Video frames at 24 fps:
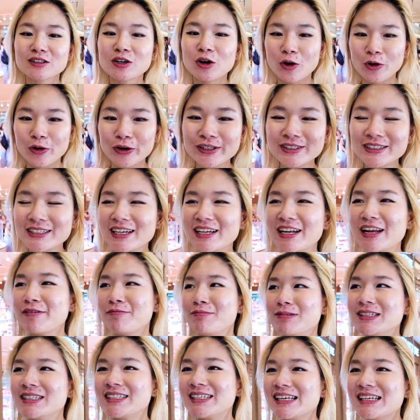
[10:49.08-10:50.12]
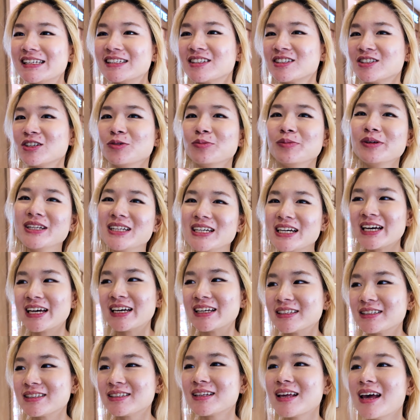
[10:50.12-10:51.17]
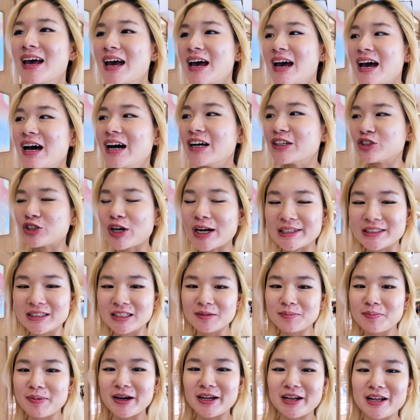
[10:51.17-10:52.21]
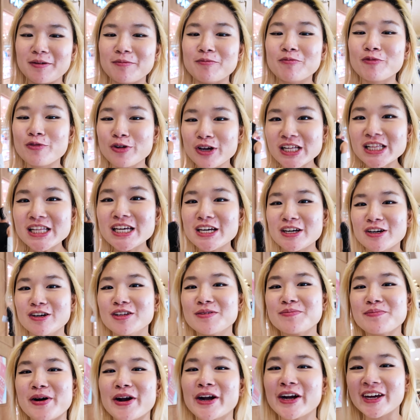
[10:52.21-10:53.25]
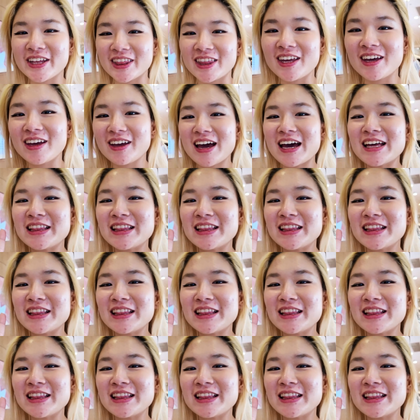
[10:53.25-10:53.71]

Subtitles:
toys, and I've been seeing so many kids attracted by them. Really good marketing.